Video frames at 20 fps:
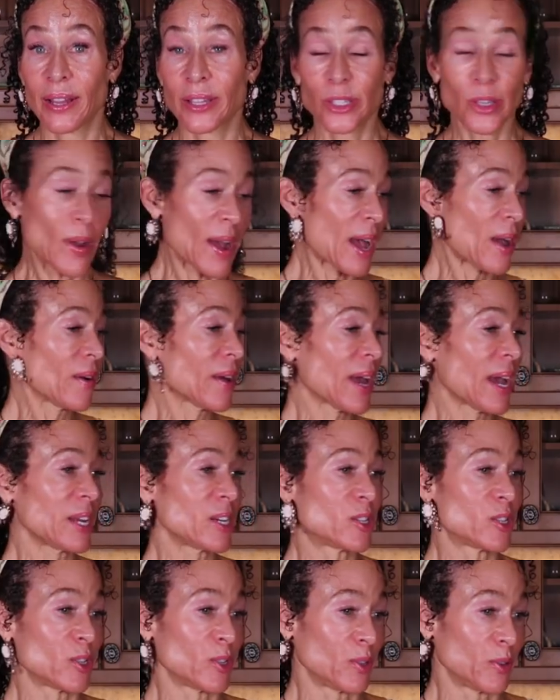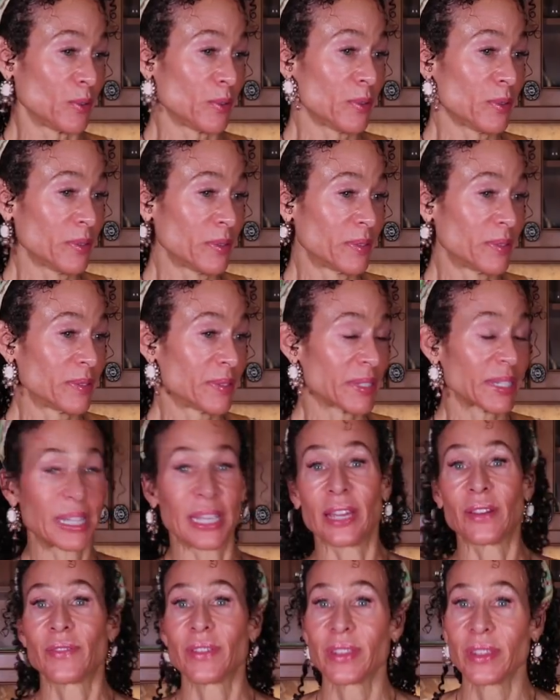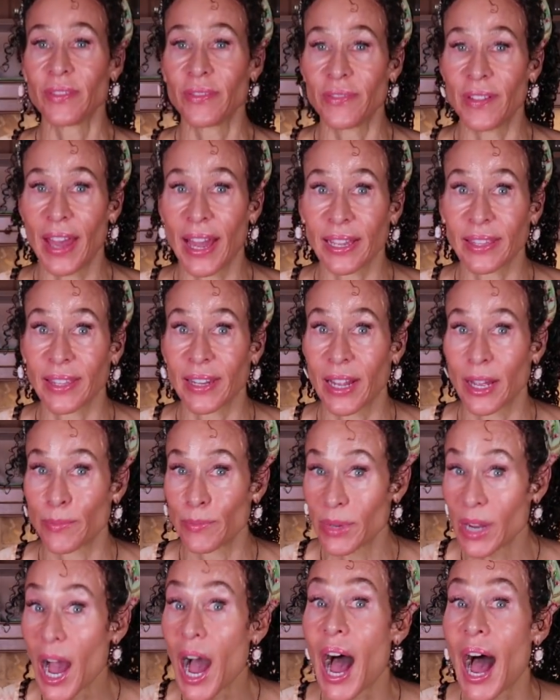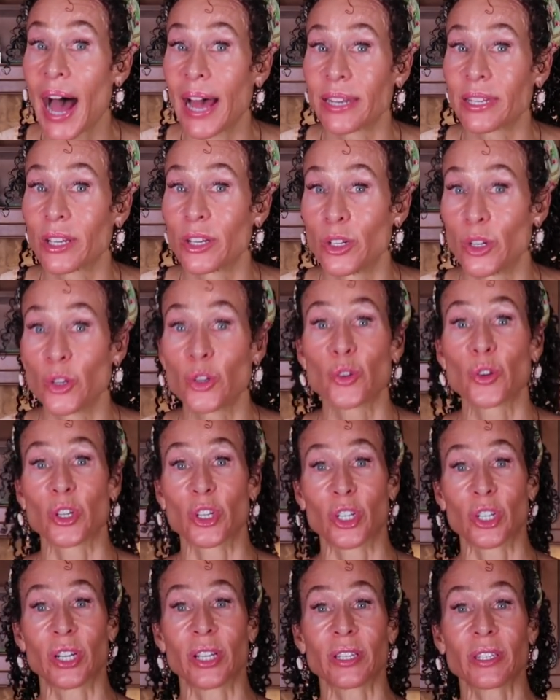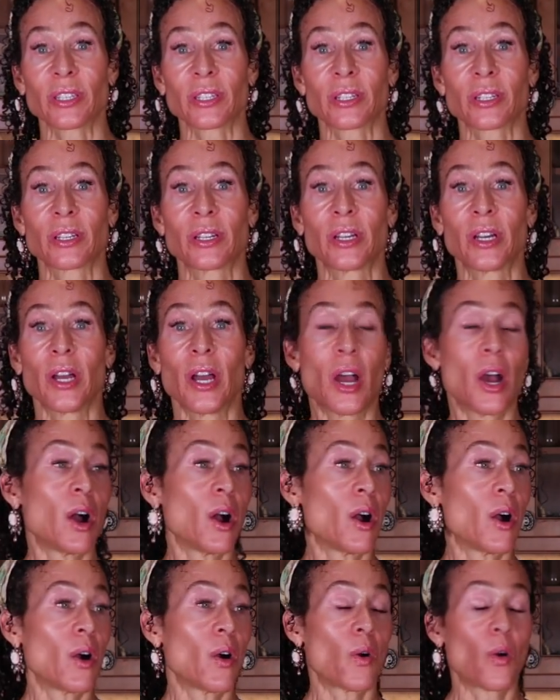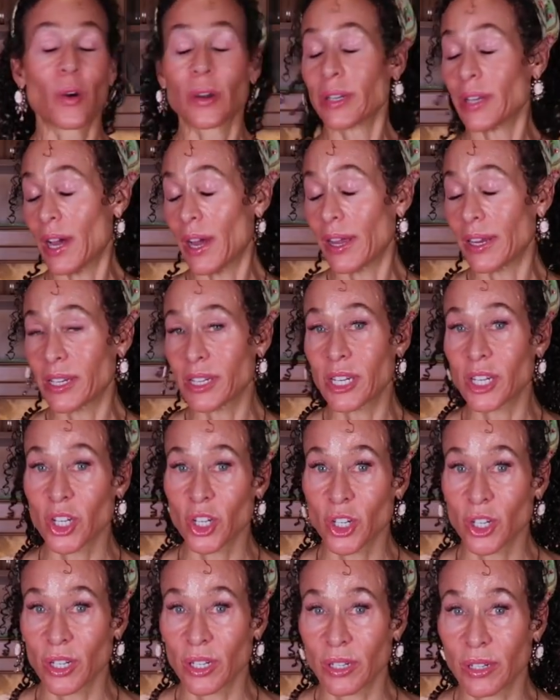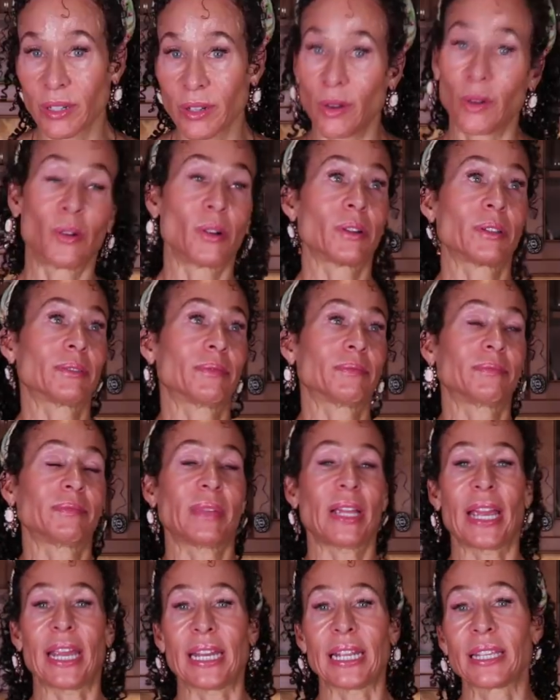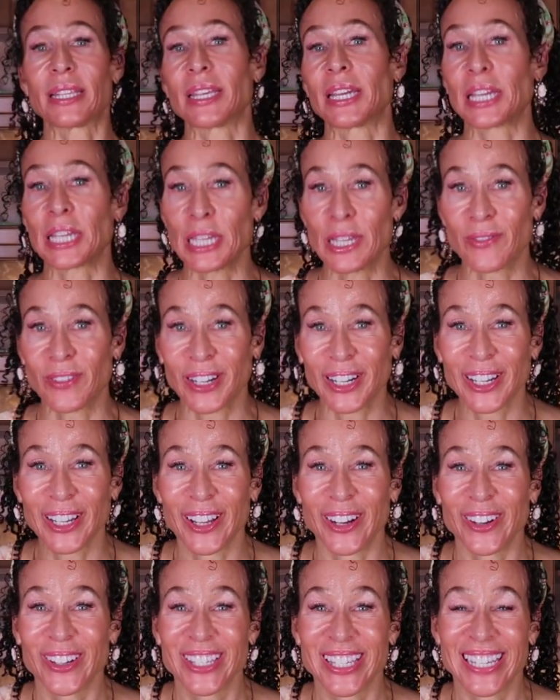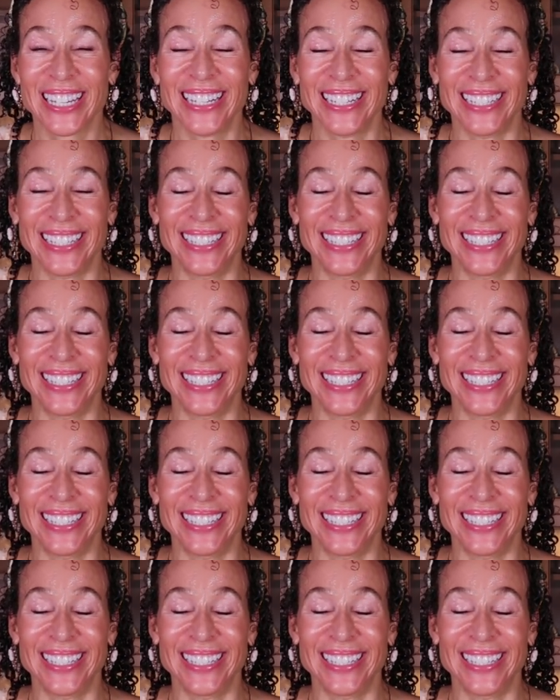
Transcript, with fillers: So how would I do given the fact that I'm not a nutritionist or dietitian or anything even close?